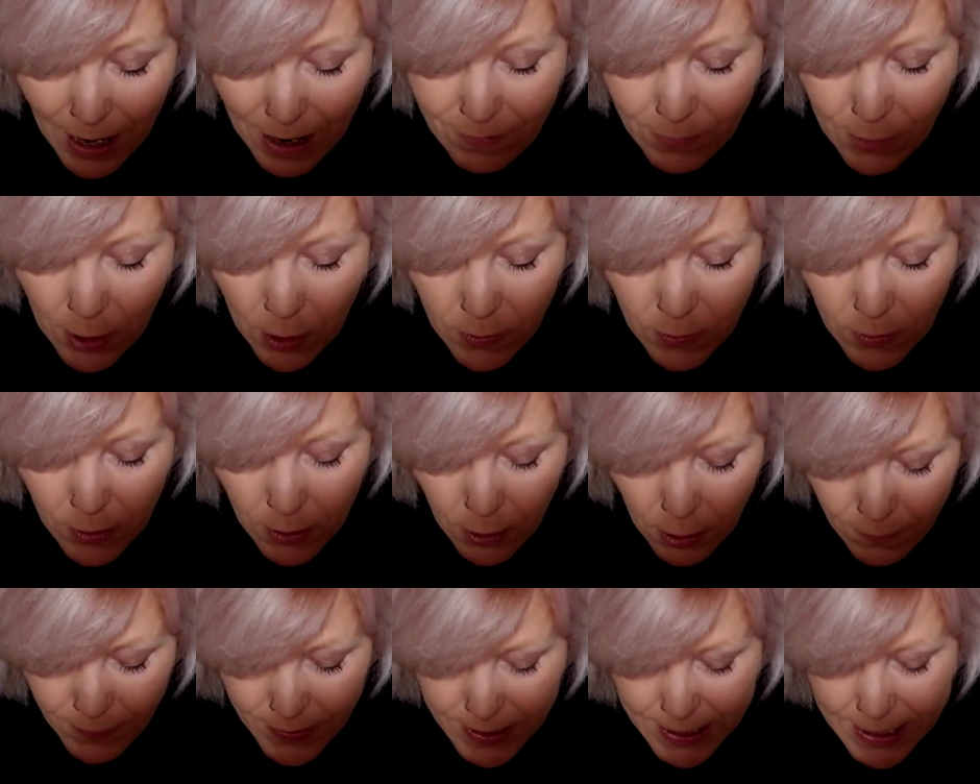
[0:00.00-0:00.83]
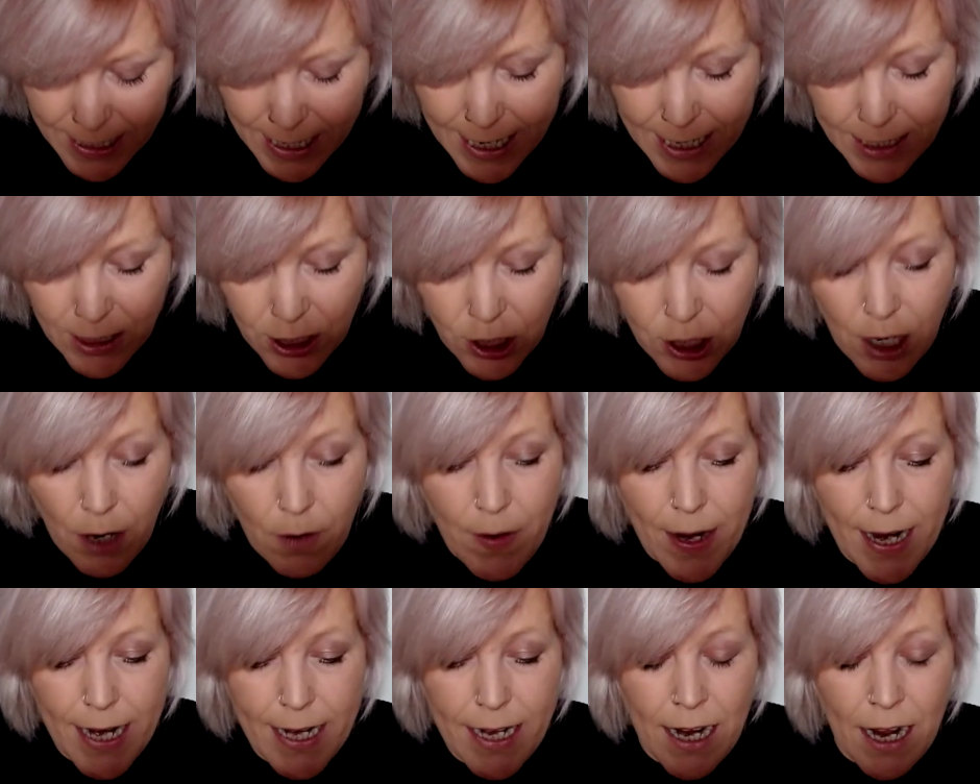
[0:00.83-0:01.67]
I've got the lovers here
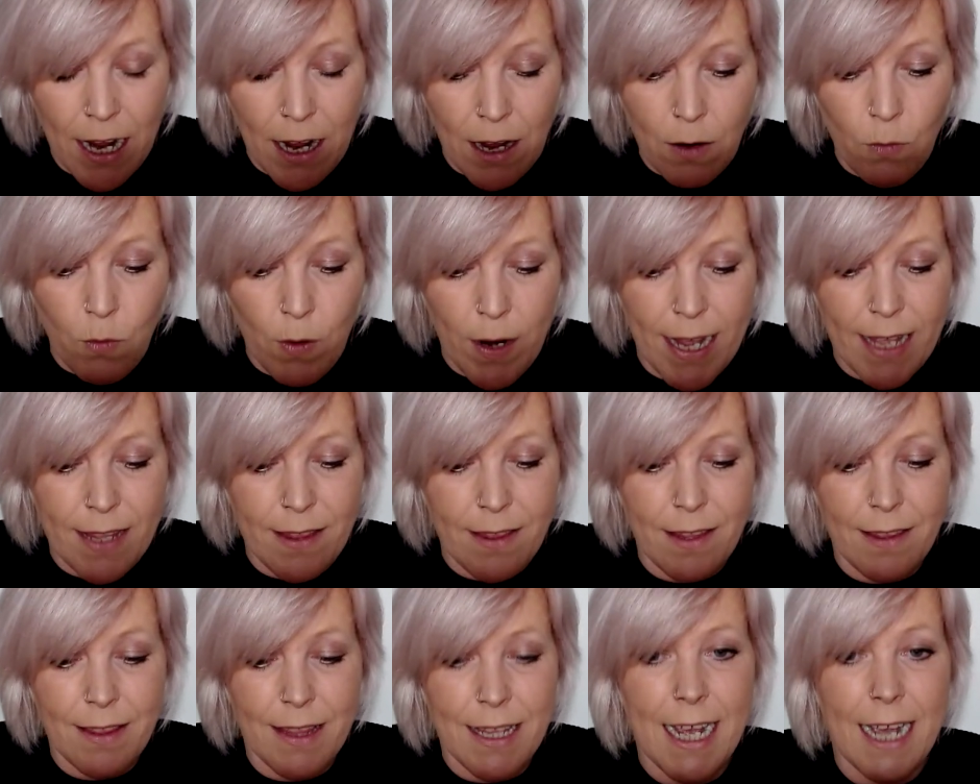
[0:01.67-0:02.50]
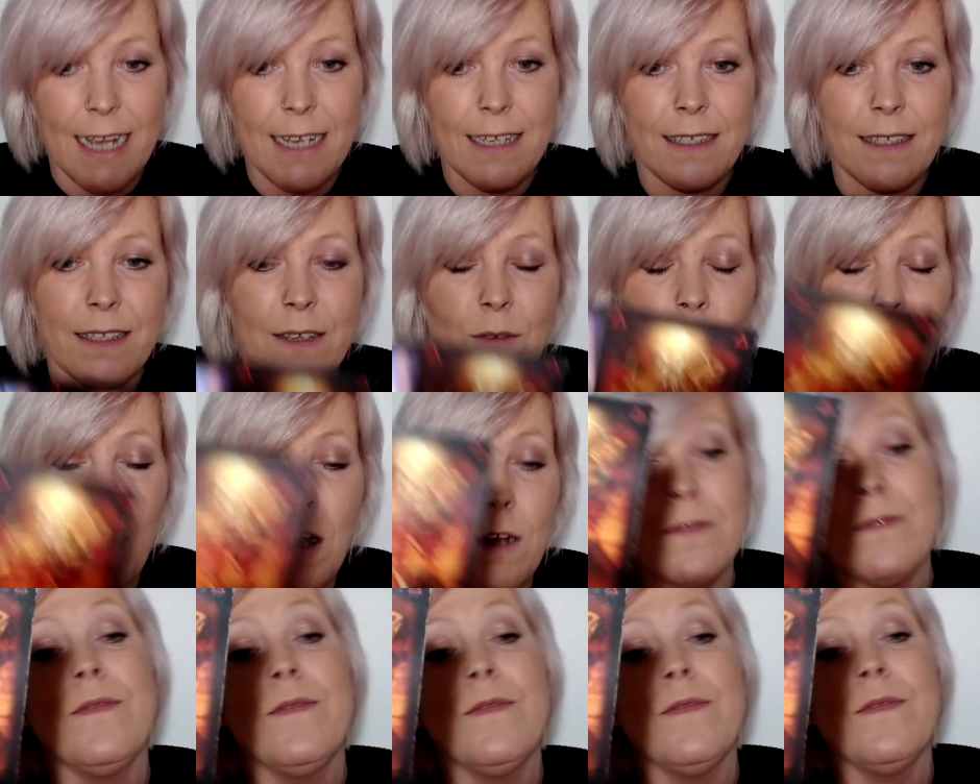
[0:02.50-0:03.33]
showing with the Ace of
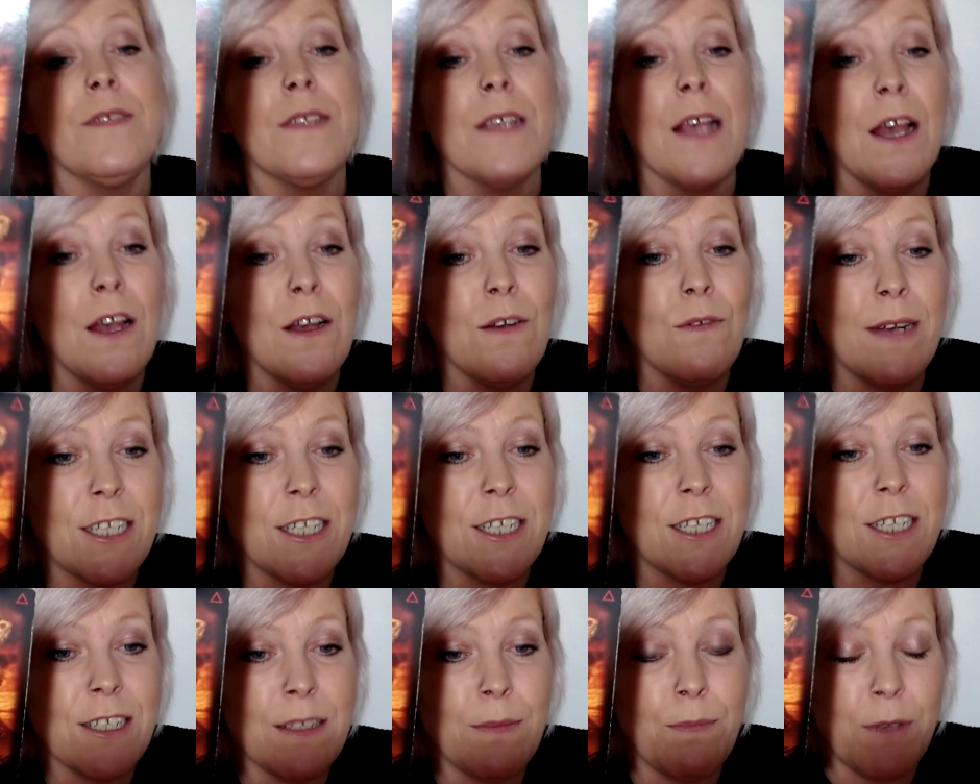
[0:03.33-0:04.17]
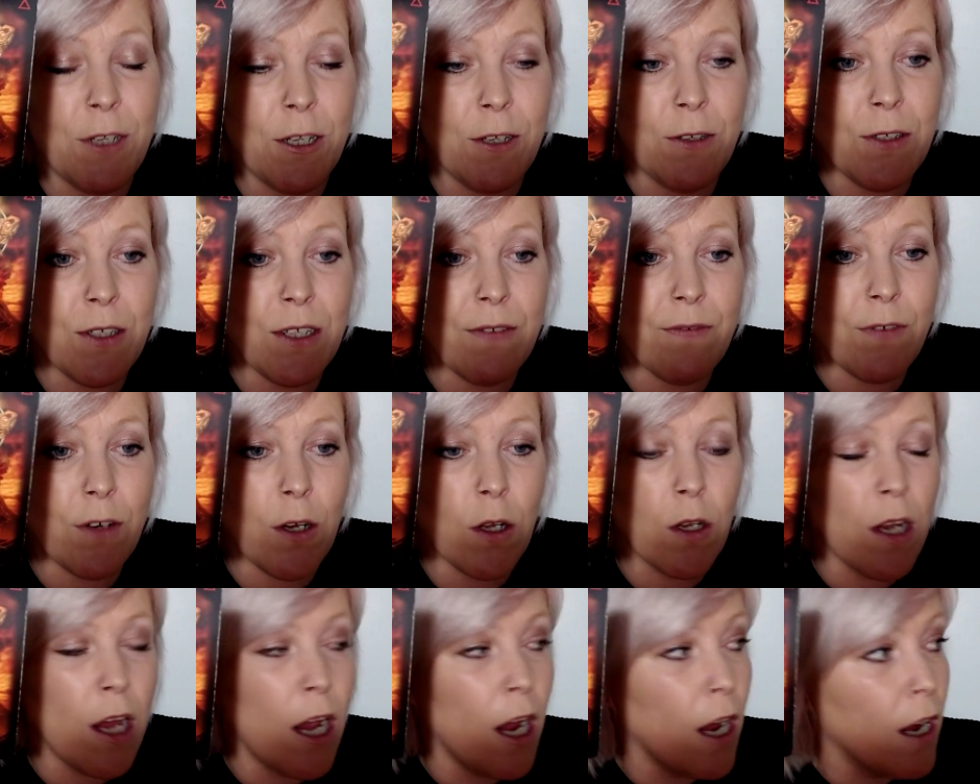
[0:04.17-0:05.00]
Wands, which is
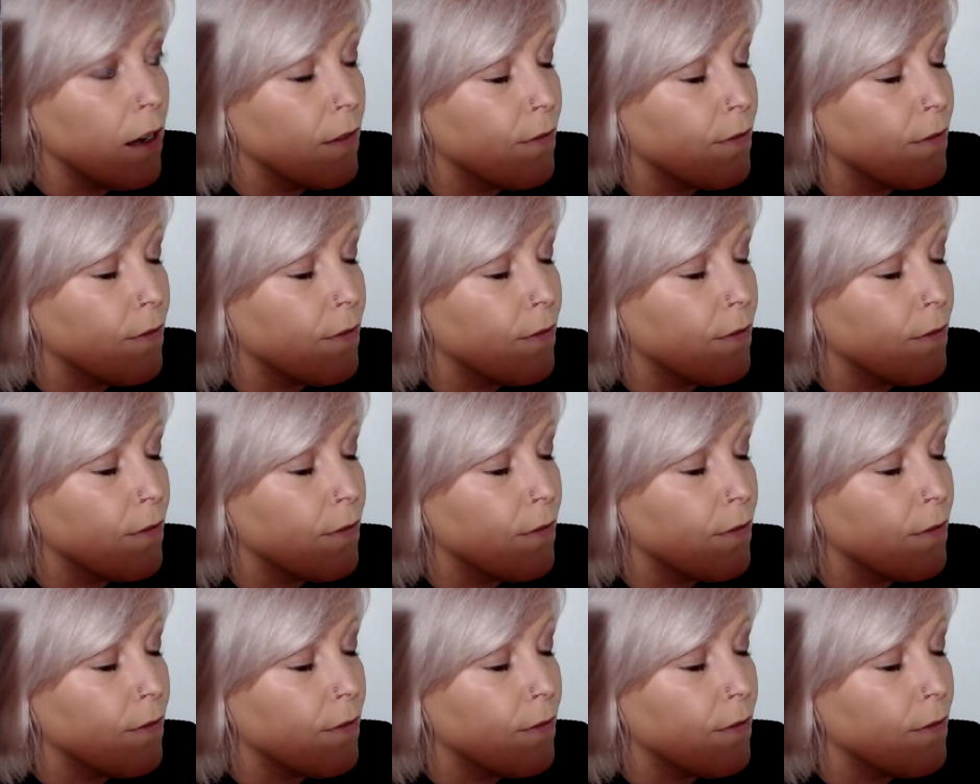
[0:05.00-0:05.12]
beautiful.